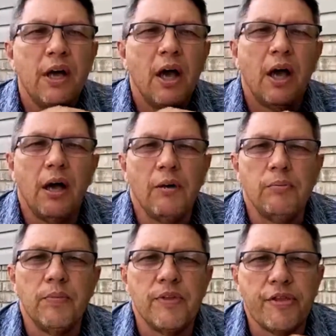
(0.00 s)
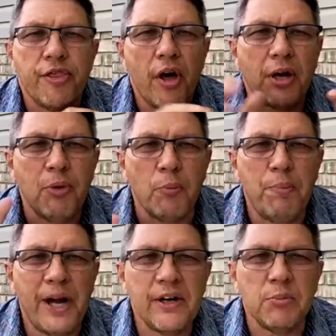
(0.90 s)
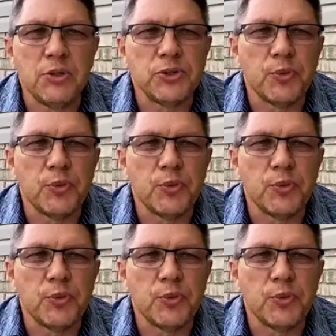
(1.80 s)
the thought about parables.